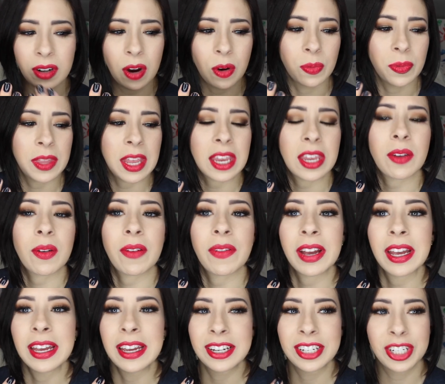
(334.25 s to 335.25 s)
Oh, thank you,
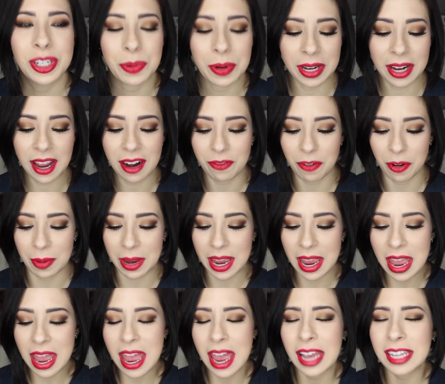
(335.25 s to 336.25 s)
Eva. She went and got it for me.
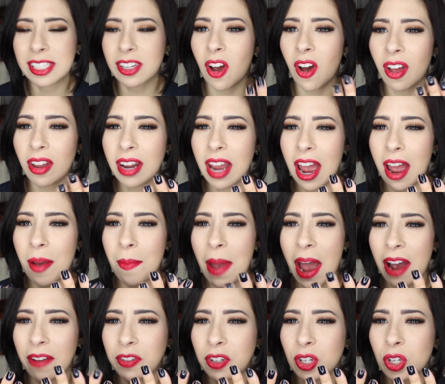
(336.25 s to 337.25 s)
It's called um,
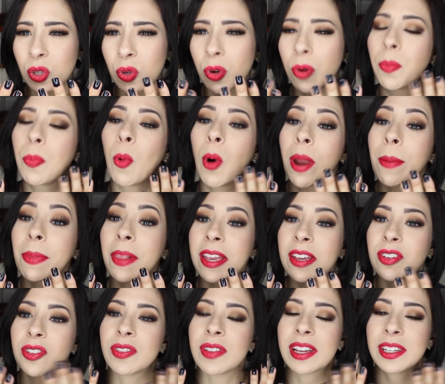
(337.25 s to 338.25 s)
after school boy
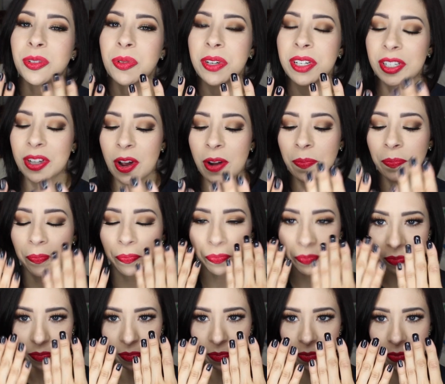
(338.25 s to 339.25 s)
blazer. That's what it's called
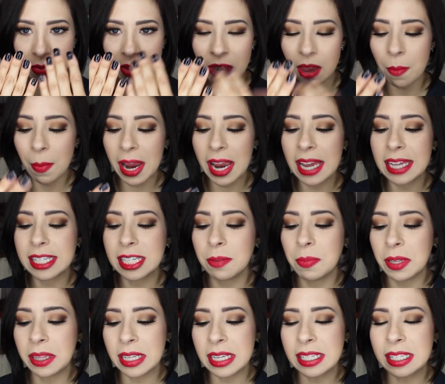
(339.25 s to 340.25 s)
by Essie,
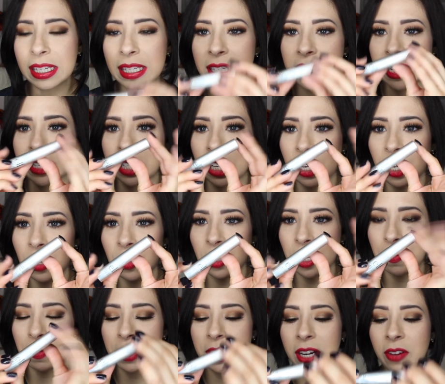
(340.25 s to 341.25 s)
but this is, it's a new
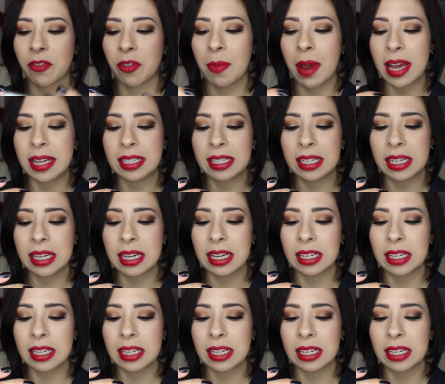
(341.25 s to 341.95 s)
lipstick from Essie.